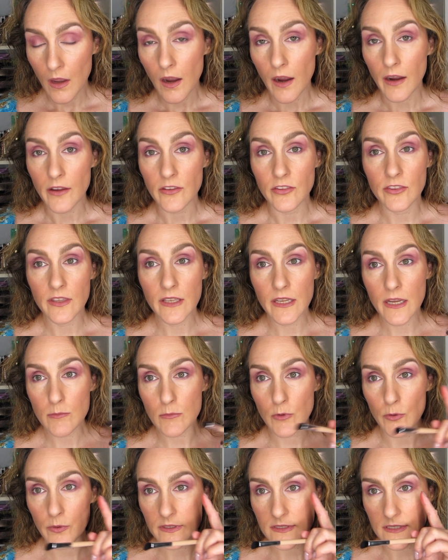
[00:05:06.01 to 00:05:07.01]
I think I'm
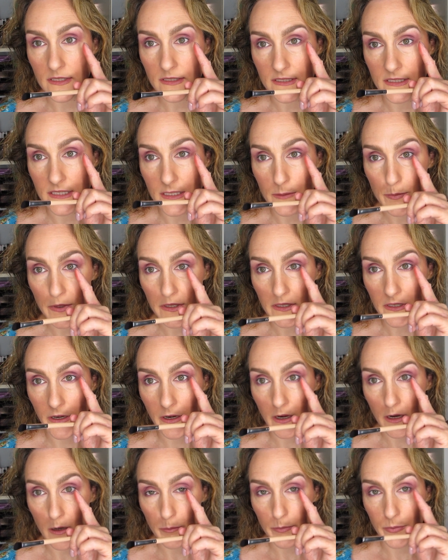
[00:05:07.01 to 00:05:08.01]
going to deepen
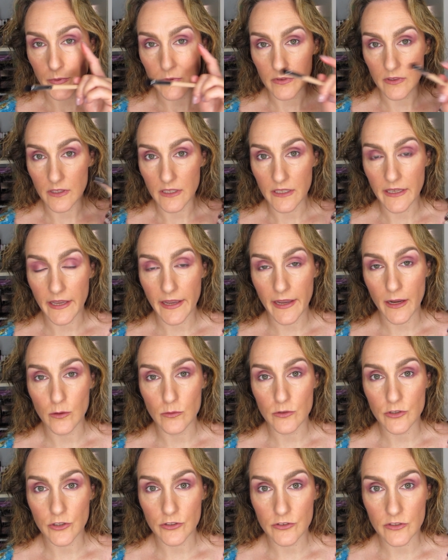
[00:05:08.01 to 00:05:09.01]
up the
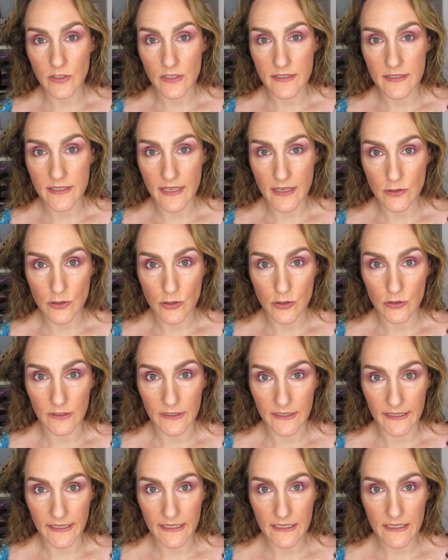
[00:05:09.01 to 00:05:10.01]
outer to center
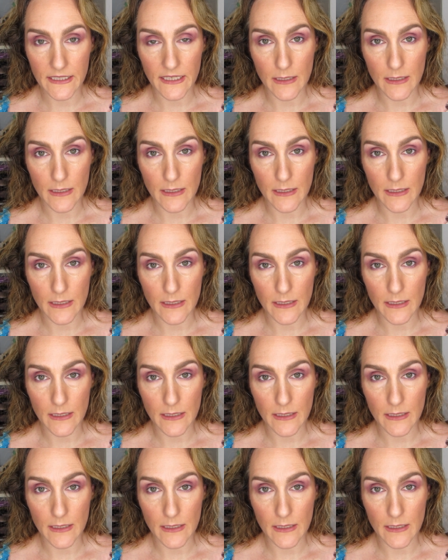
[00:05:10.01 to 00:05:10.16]
lid,